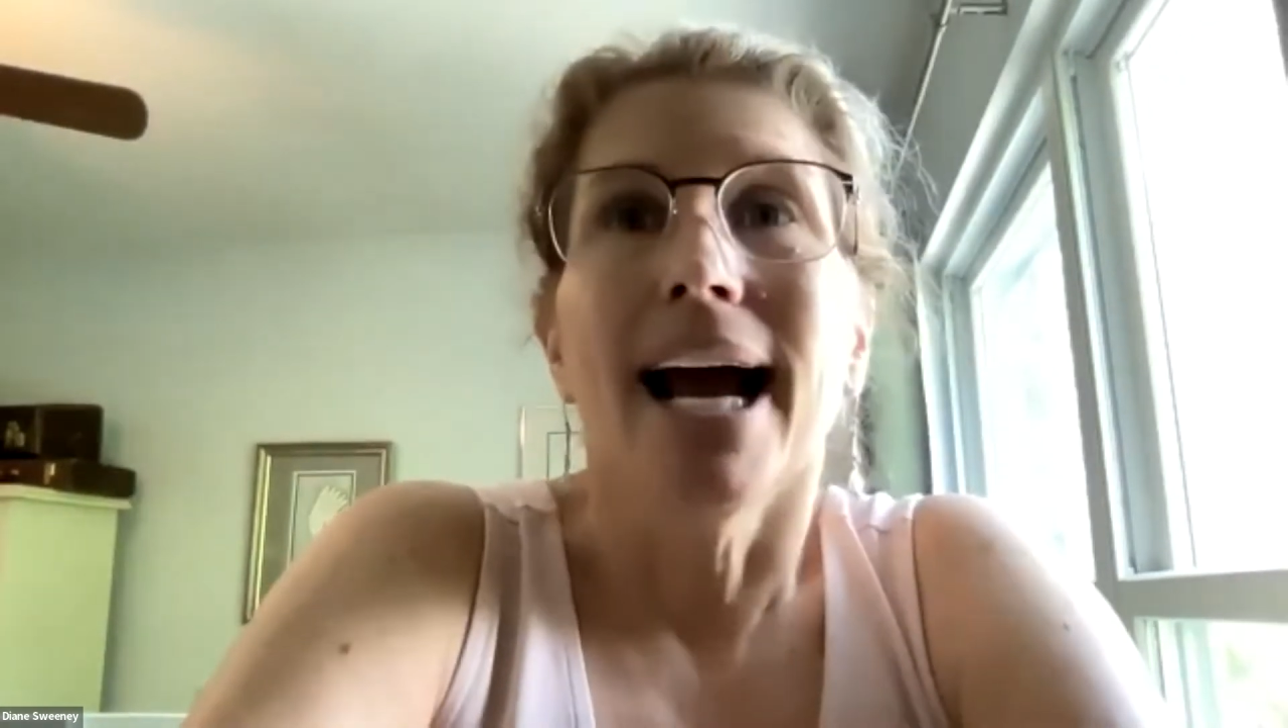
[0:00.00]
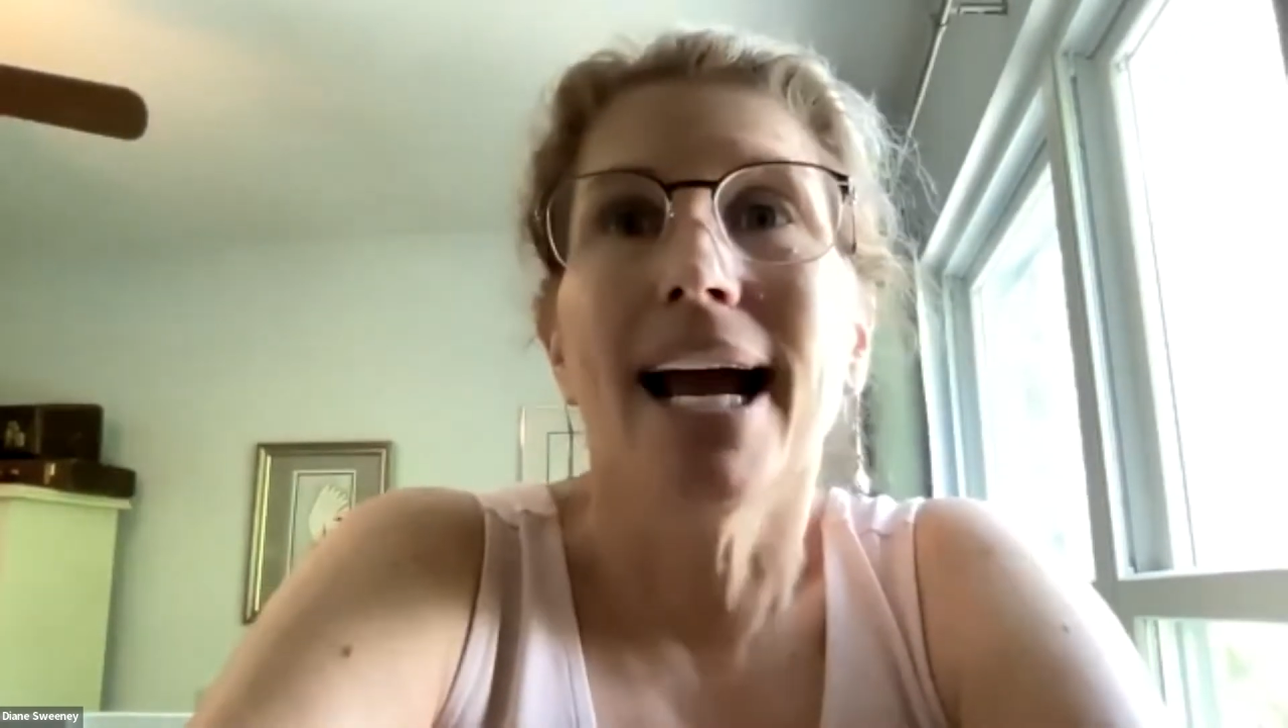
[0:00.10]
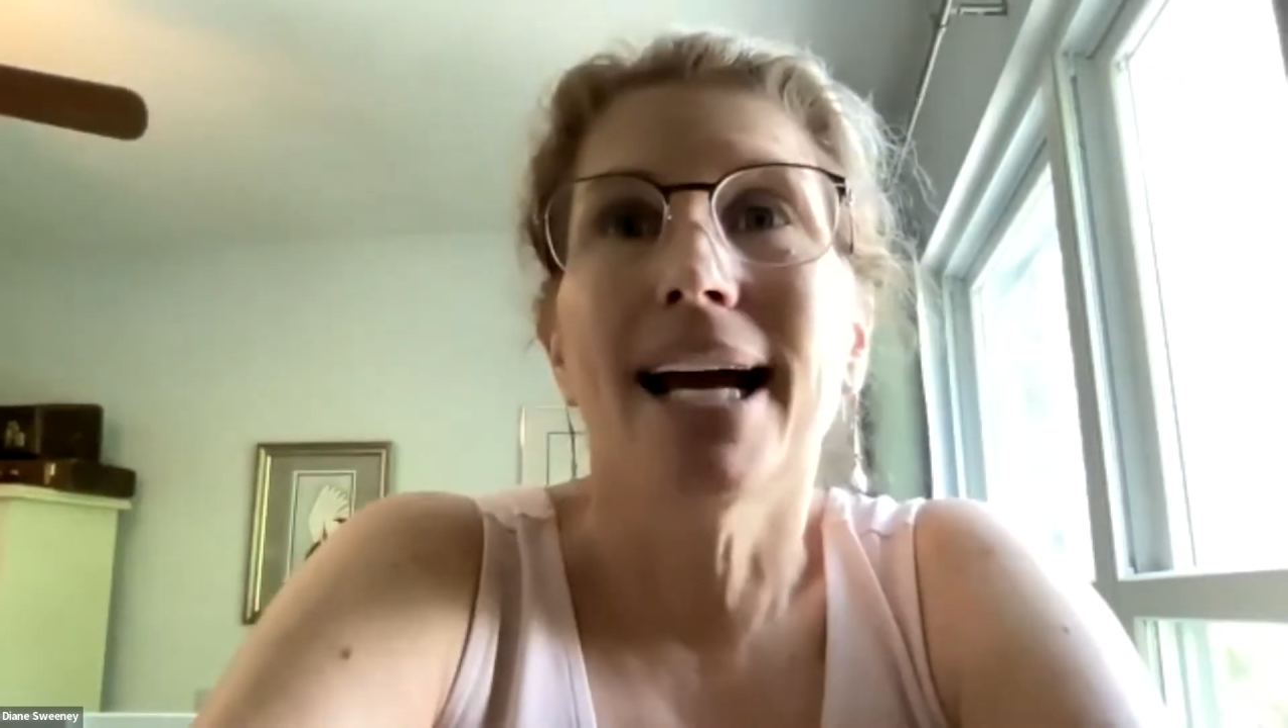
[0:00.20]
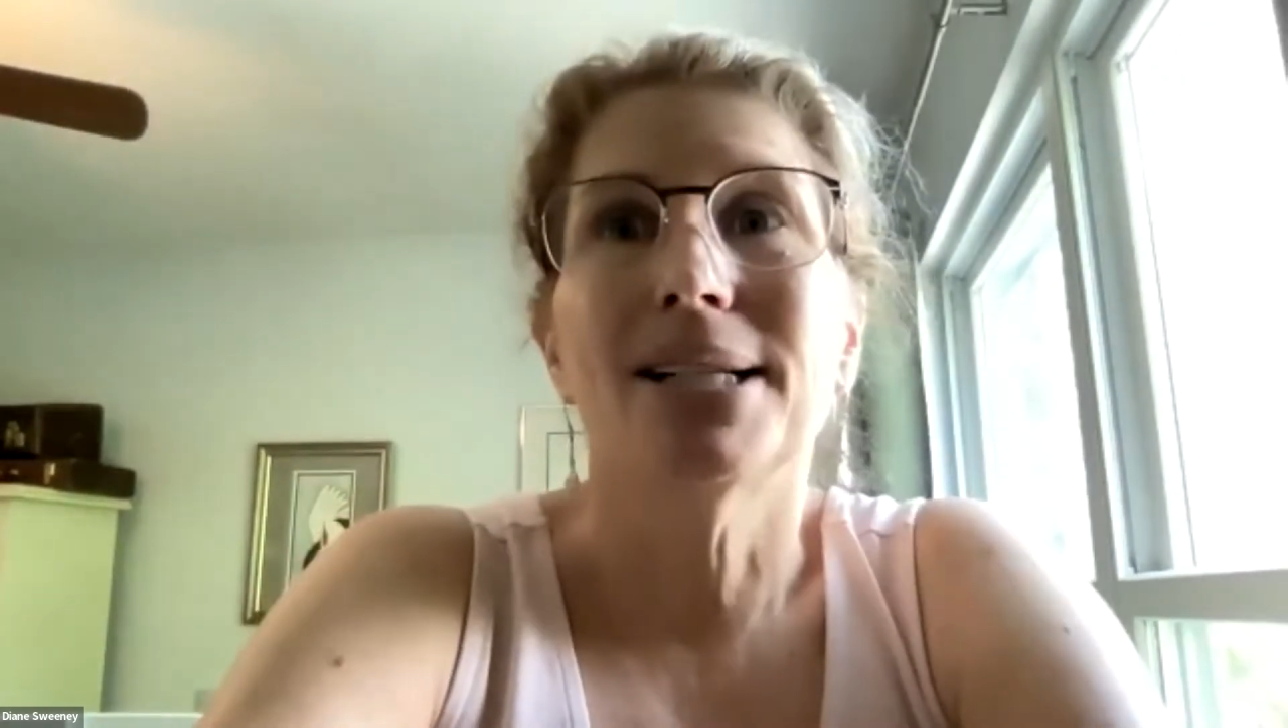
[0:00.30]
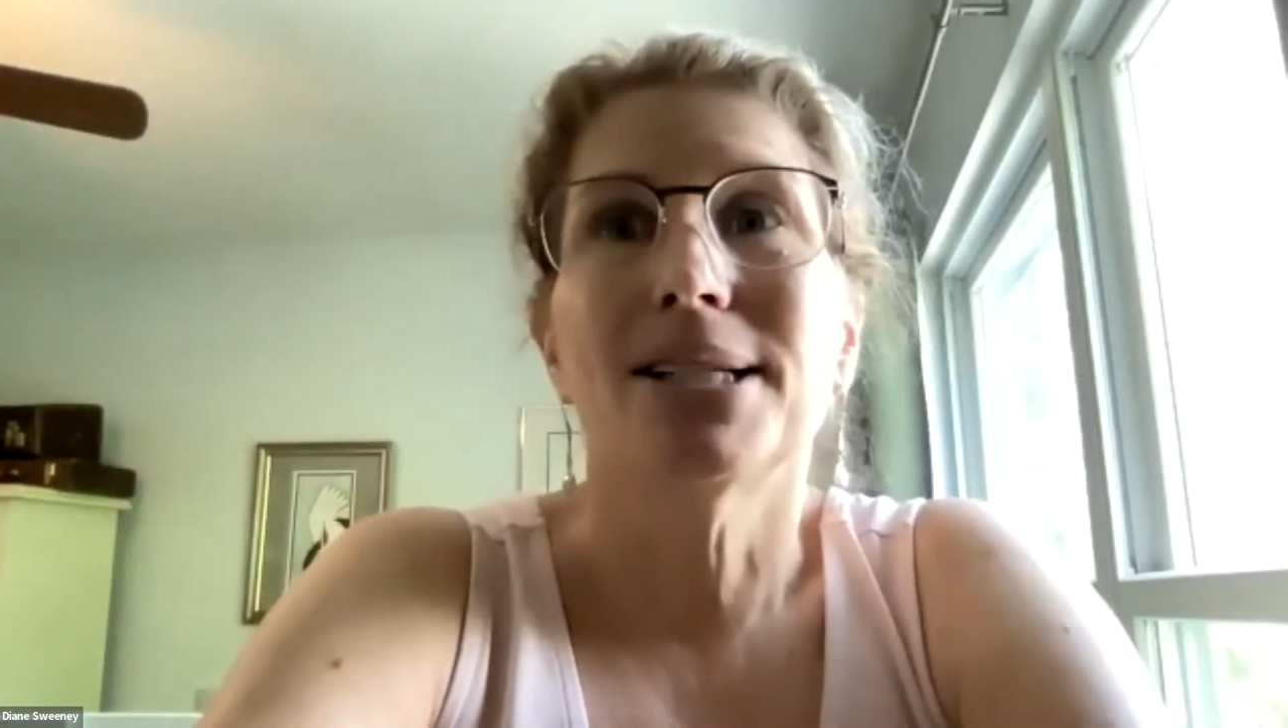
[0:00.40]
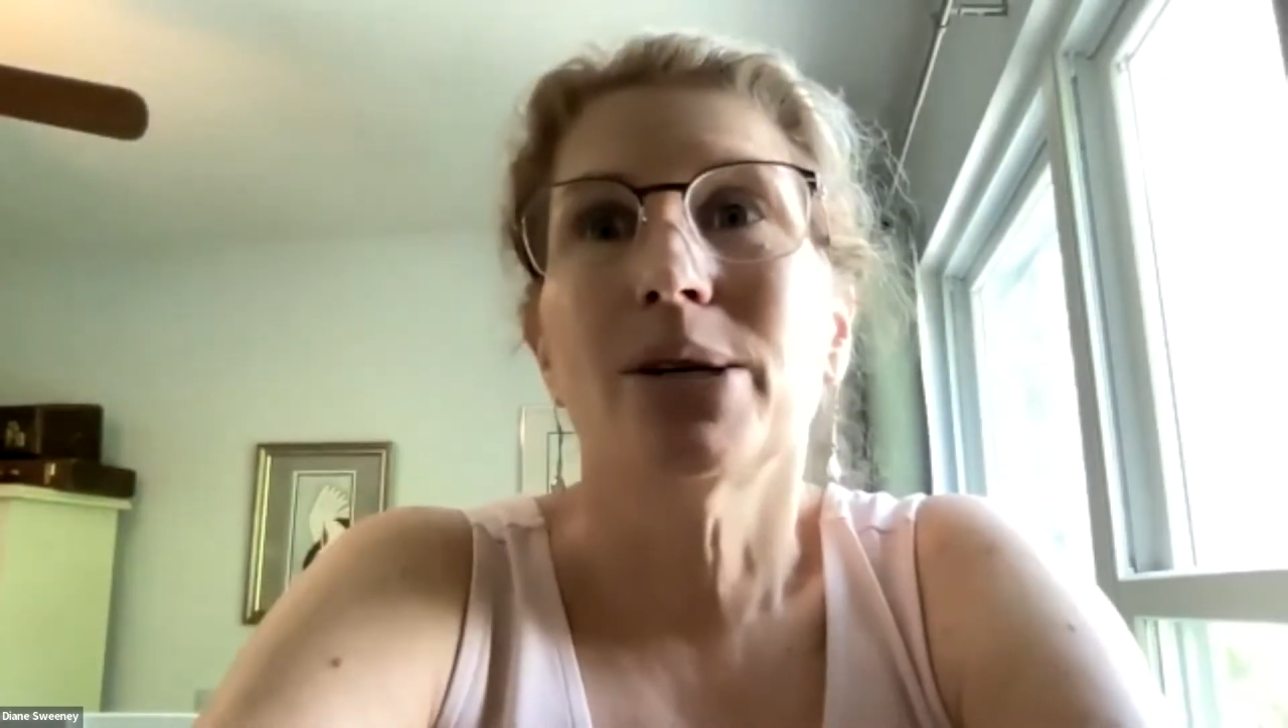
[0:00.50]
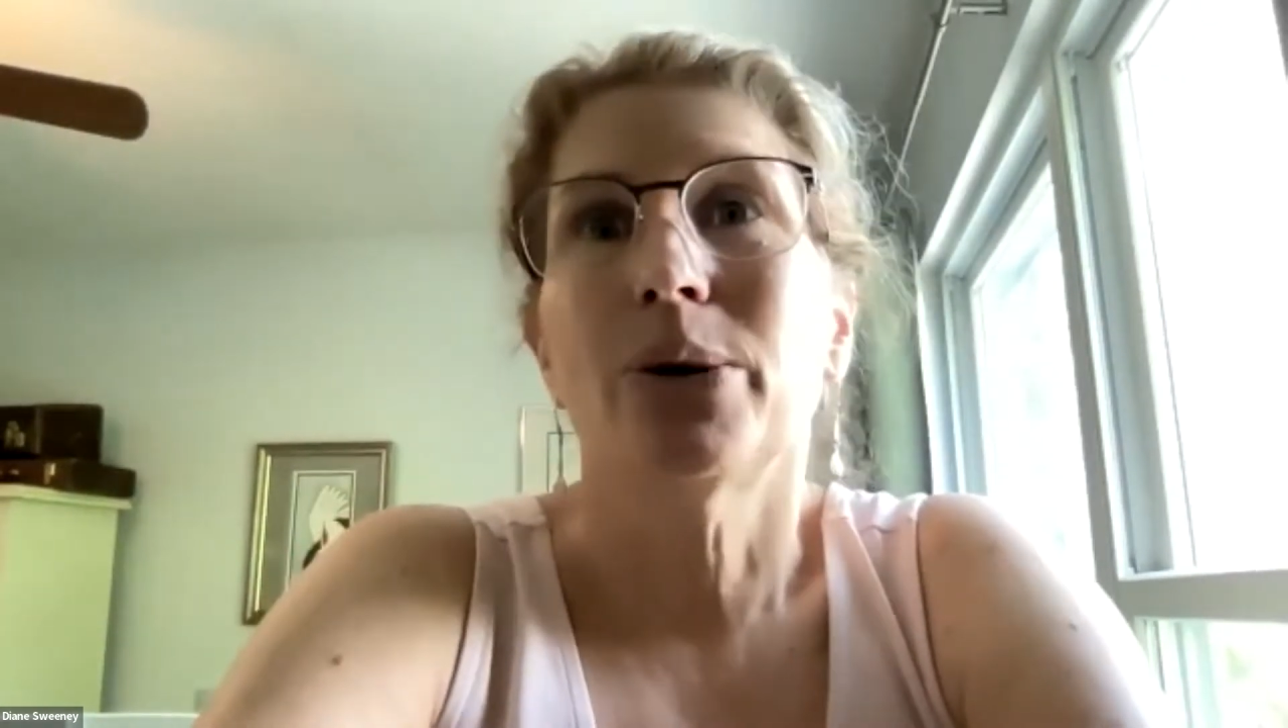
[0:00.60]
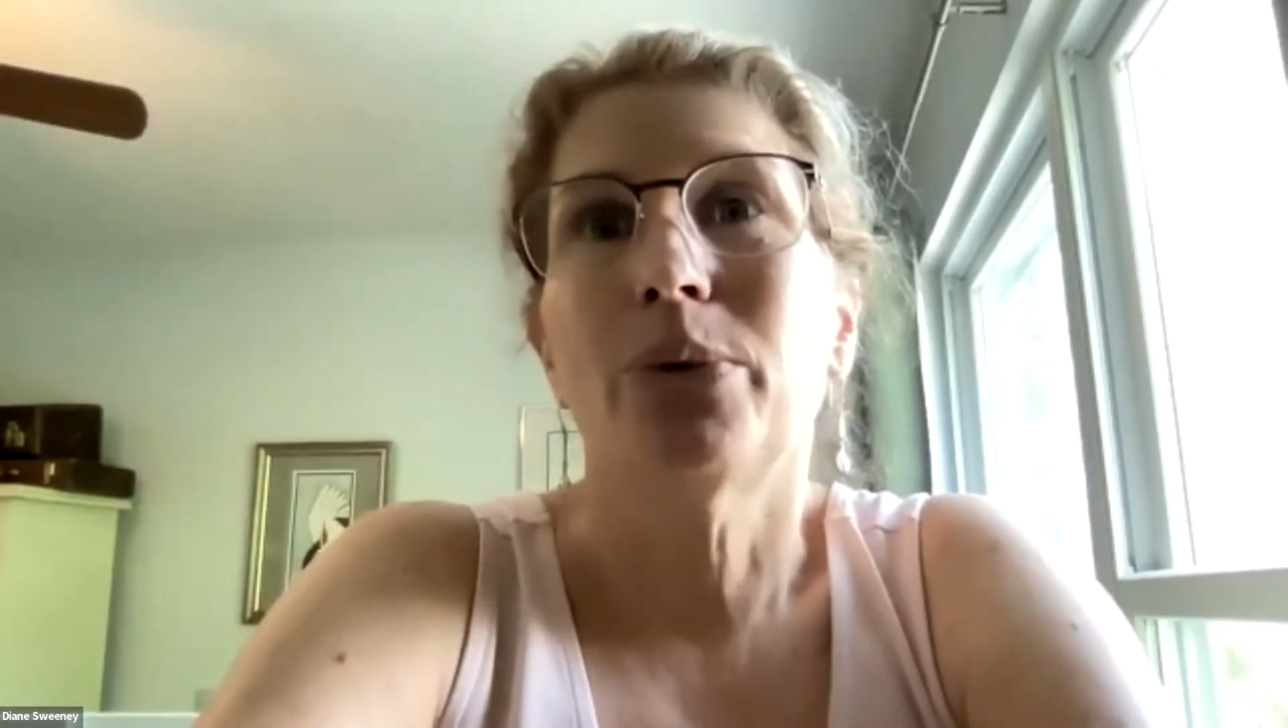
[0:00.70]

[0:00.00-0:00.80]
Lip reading: And so